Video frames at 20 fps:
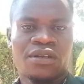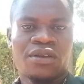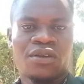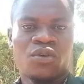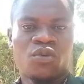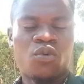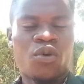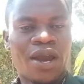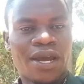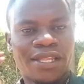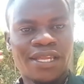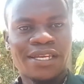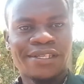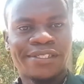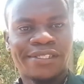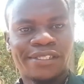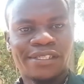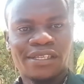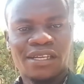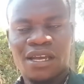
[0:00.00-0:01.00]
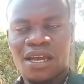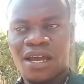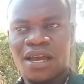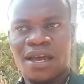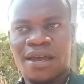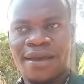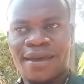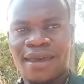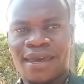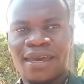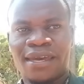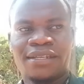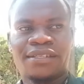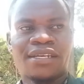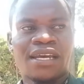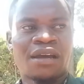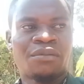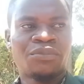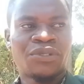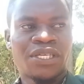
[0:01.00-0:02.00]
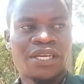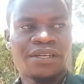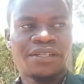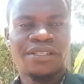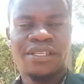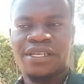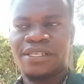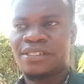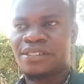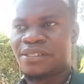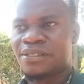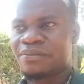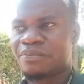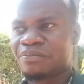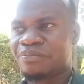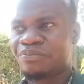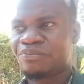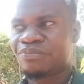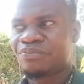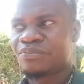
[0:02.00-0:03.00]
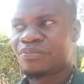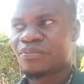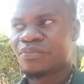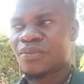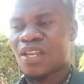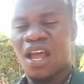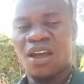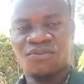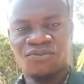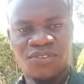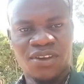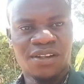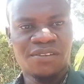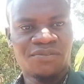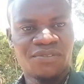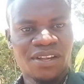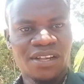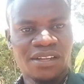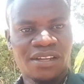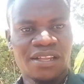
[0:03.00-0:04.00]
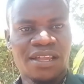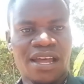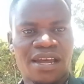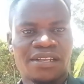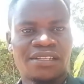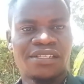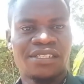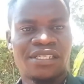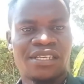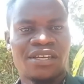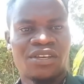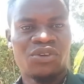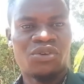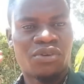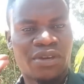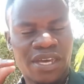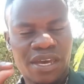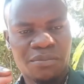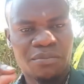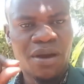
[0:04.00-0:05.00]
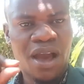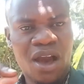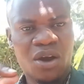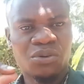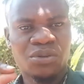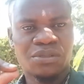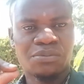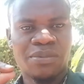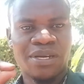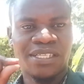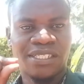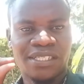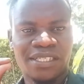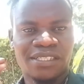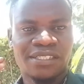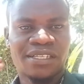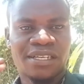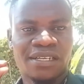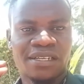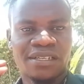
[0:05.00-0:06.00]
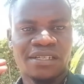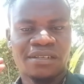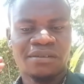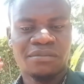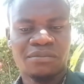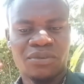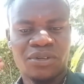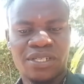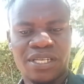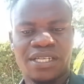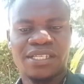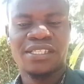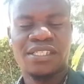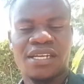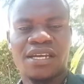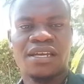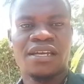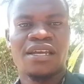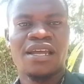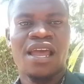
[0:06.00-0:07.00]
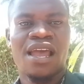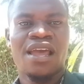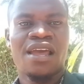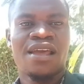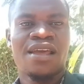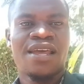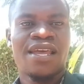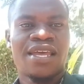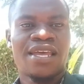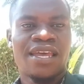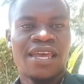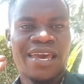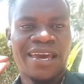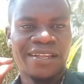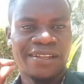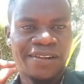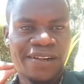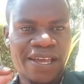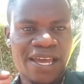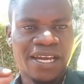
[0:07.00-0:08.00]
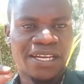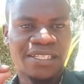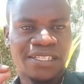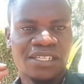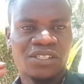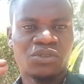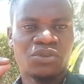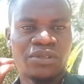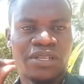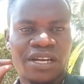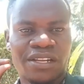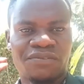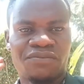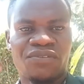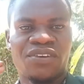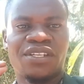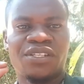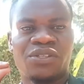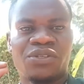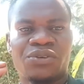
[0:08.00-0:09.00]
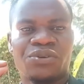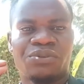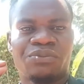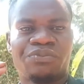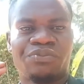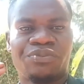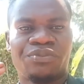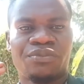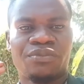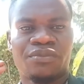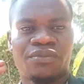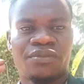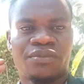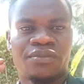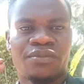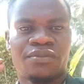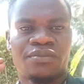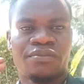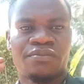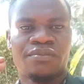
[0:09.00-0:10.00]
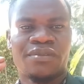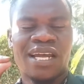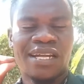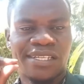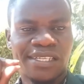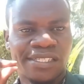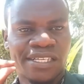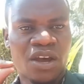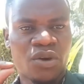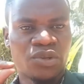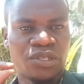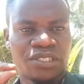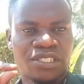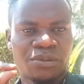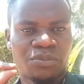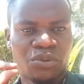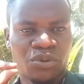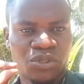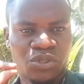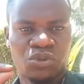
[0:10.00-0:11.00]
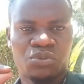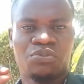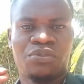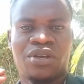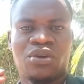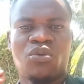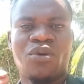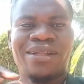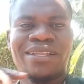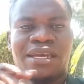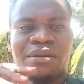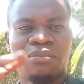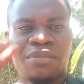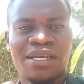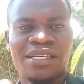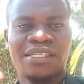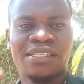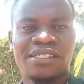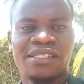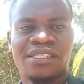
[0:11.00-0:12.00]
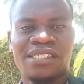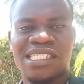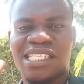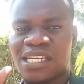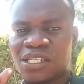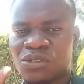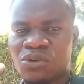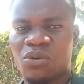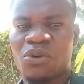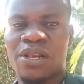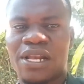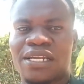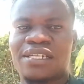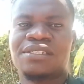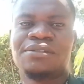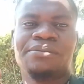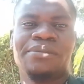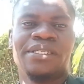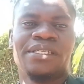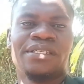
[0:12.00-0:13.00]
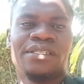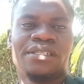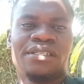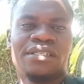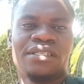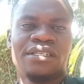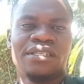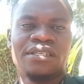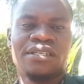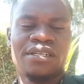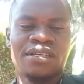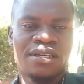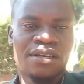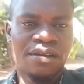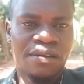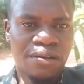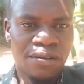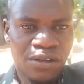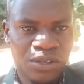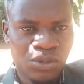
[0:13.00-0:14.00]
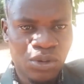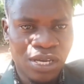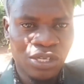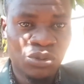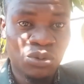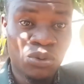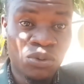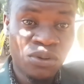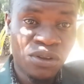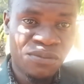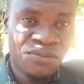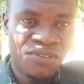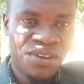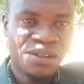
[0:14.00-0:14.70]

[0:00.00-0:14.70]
When I'm saying this, I'm very, very glad you came out, my sister, Modesta, and reacted to that video. That is how it's supposed to be. When I mess, just correct me. So I took it very